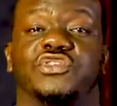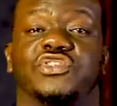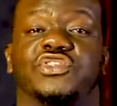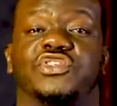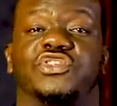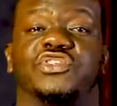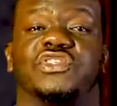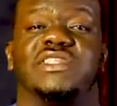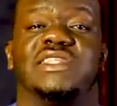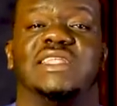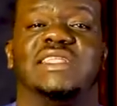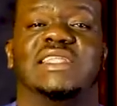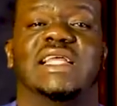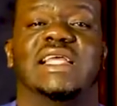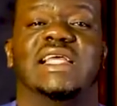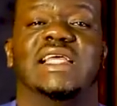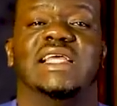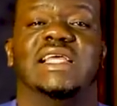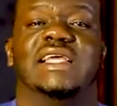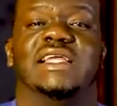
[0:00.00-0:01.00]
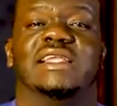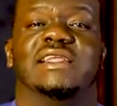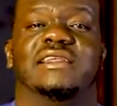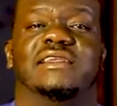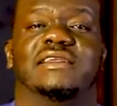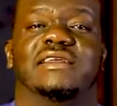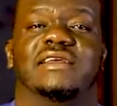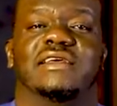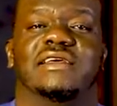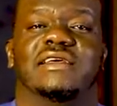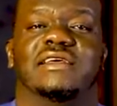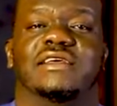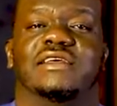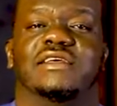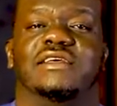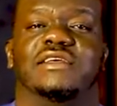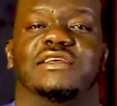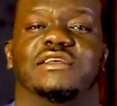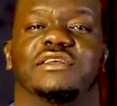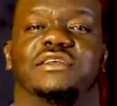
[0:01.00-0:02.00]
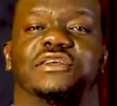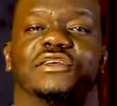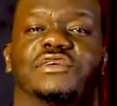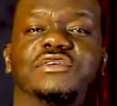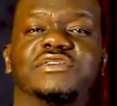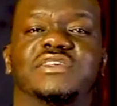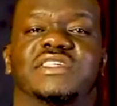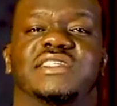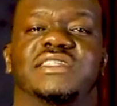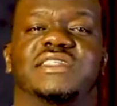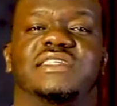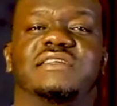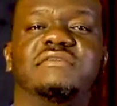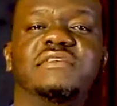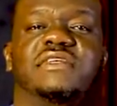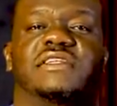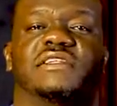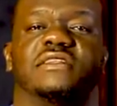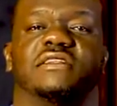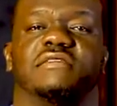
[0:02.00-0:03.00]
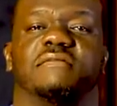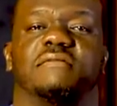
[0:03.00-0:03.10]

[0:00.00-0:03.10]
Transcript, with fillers: sustain your receiving.